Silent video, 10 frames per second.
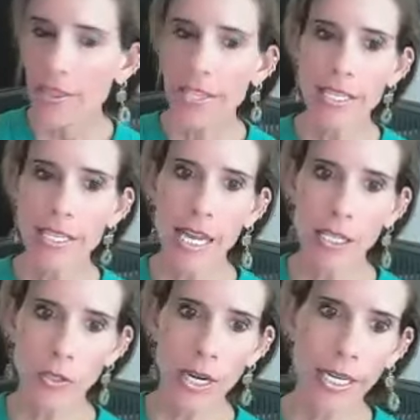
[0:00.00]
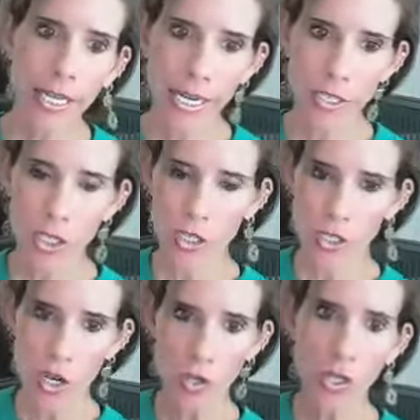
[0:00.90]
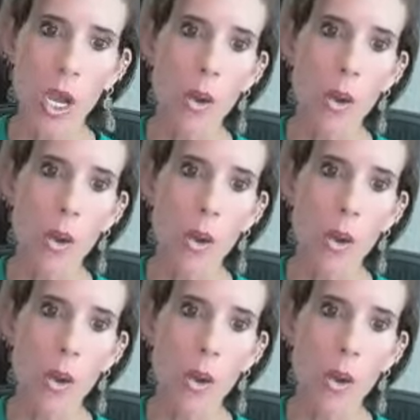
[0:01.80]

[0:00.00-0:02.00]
The accelerated ancient salt.